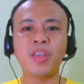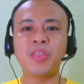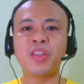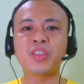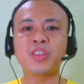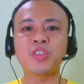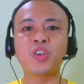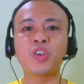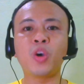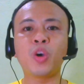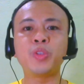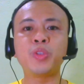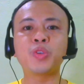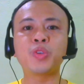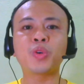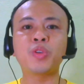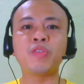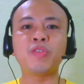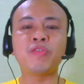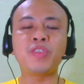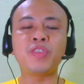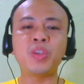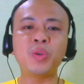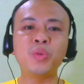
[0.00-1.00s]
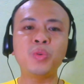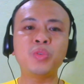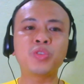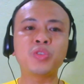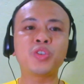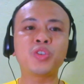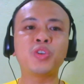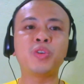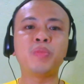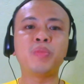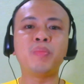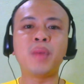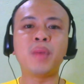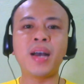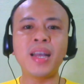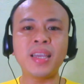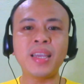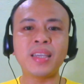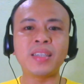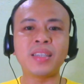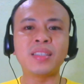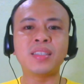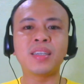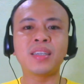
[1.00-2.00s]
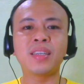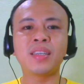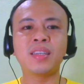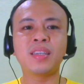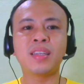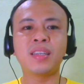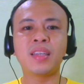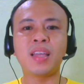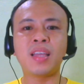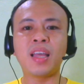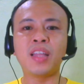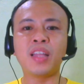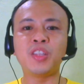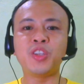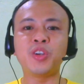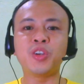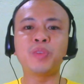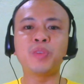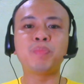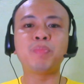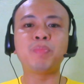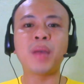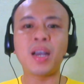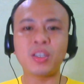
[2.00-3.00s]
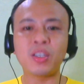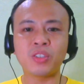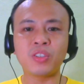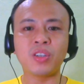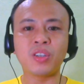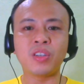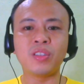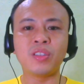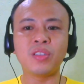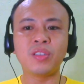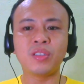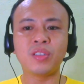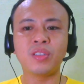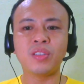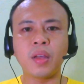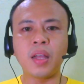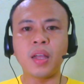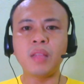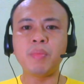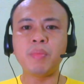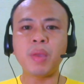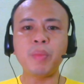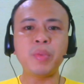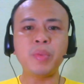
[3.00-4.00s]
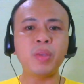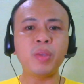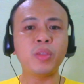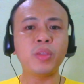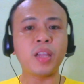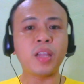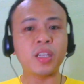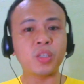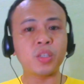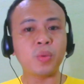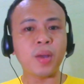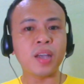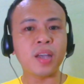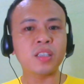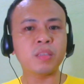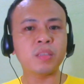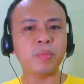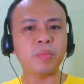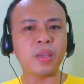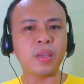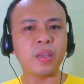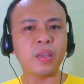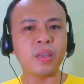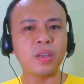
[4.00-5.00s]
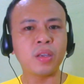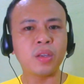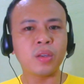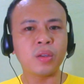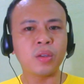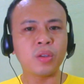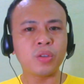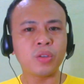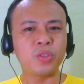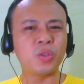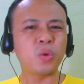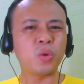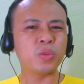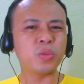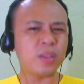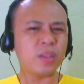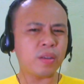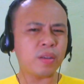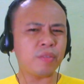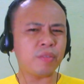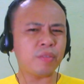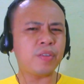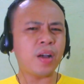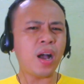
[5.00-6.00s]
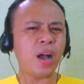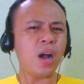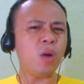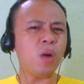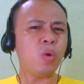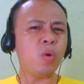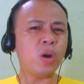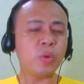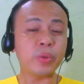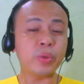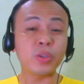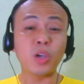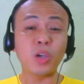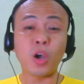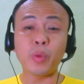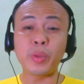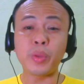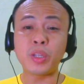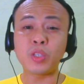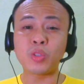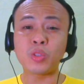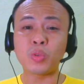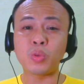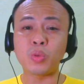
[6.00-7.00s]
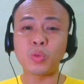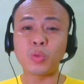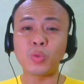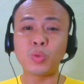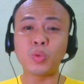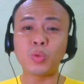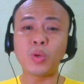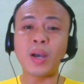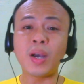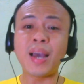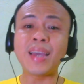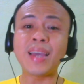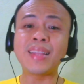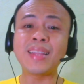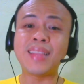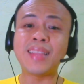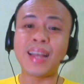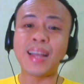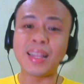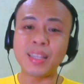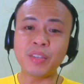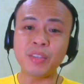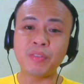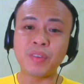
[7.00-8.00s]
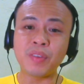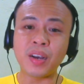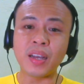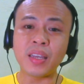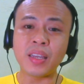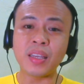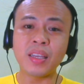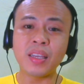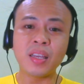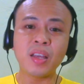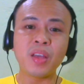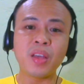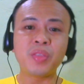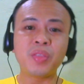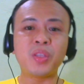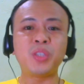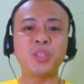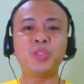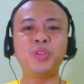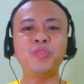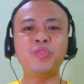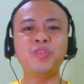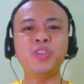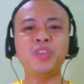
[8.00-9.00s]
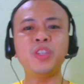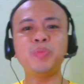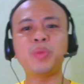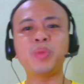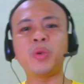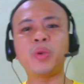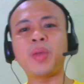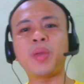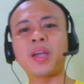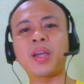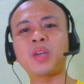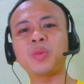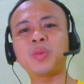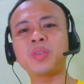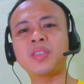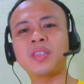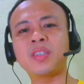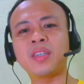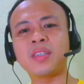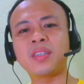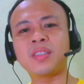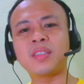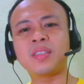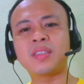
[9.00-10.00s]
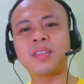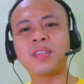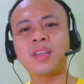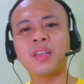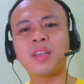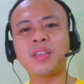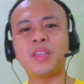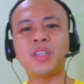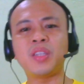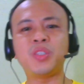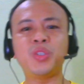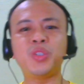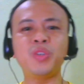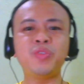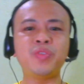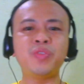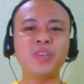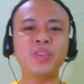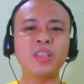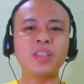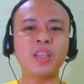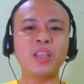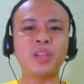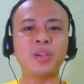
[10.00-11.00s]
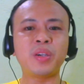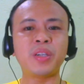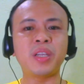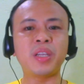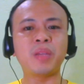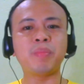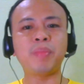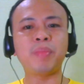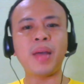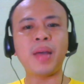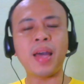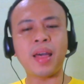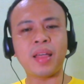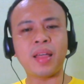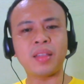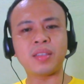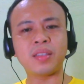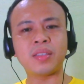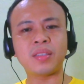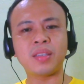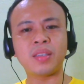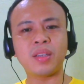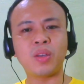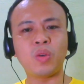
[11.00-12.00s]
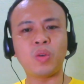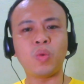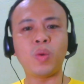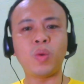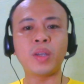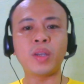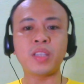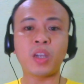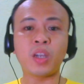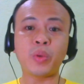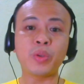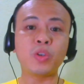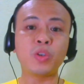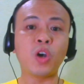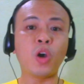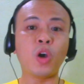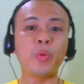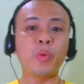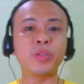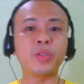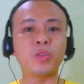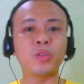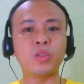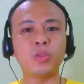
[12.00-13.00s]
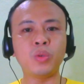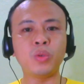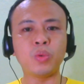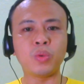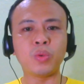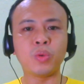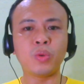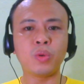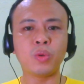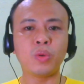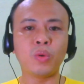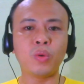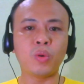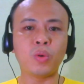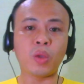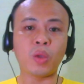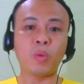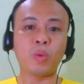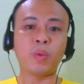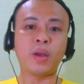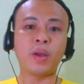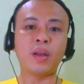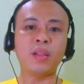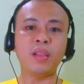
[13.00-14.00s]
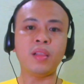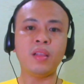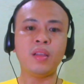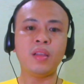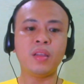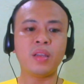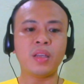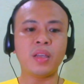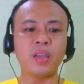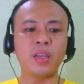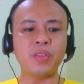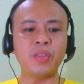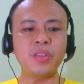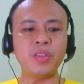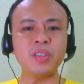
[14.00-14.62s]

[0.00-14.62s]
That's going to confuse your mind and your passion. And maybe you would like to ask me, Joseph, how are we going to identify the different prerequisites, the different learning paths? What are we going to do? Okay, well, in